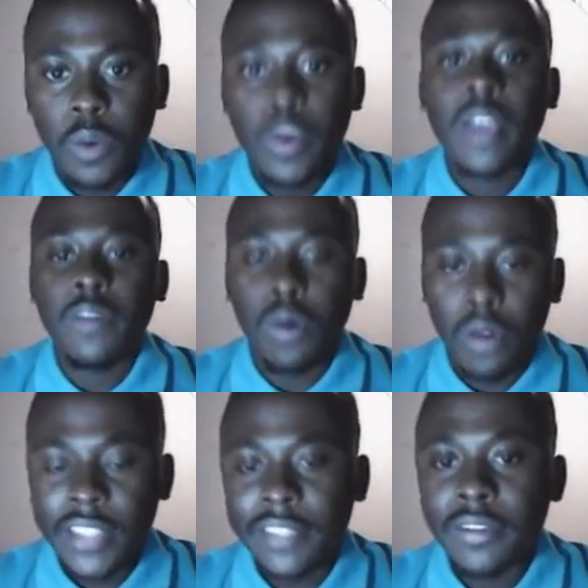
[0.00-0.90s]
We have
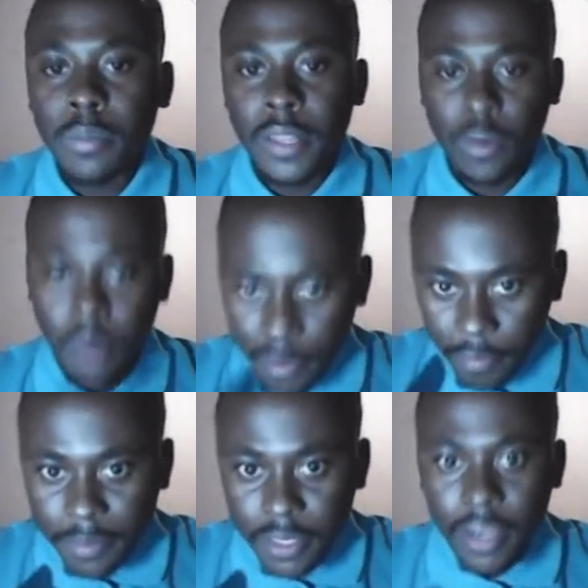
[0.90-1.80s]
already developed the
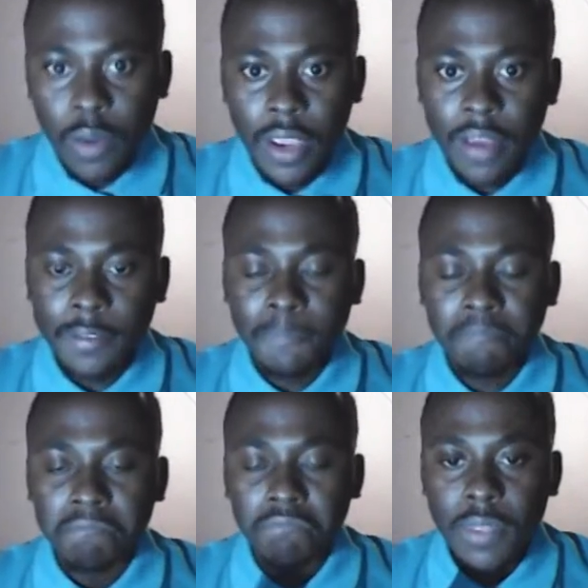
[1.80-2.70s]
wireframes. We have
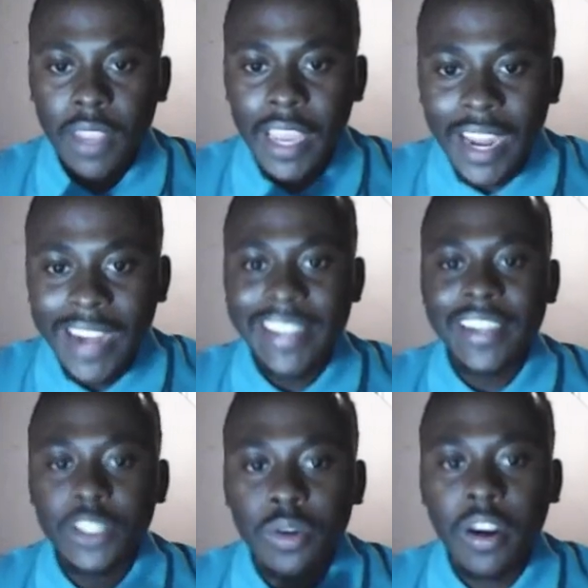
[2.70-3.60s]
an
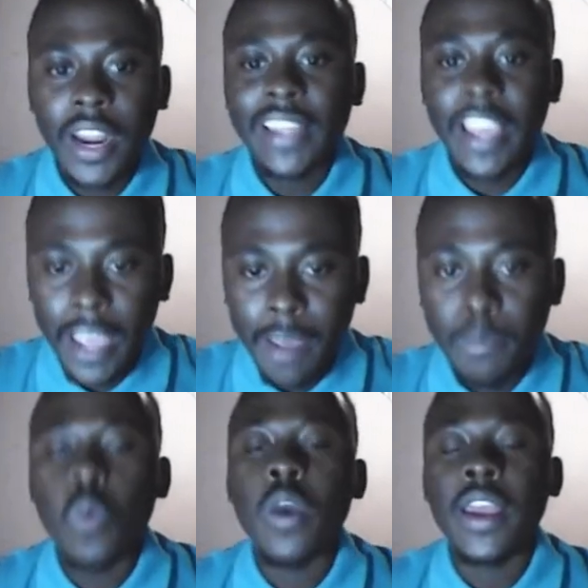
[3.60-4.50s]
idea to create an app
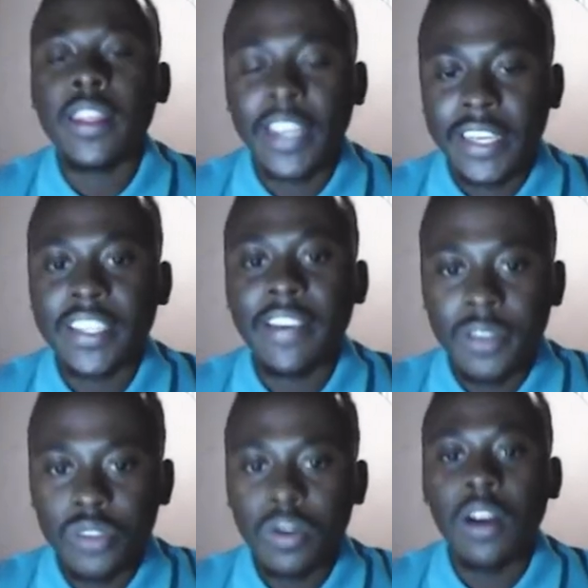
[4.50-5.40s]
where there is a
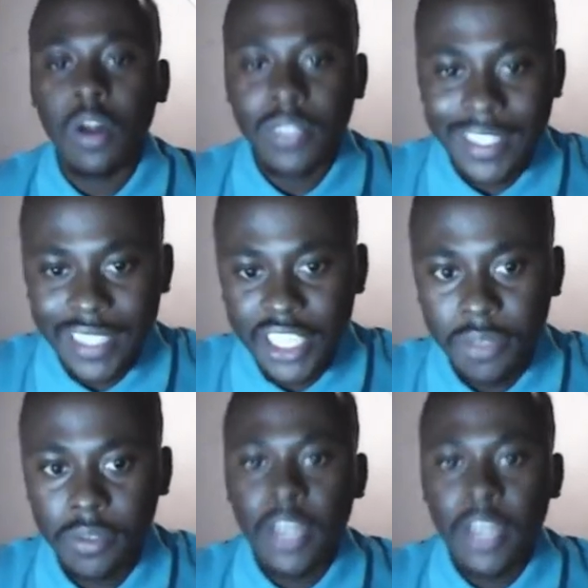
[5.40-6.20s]
virtual consultation.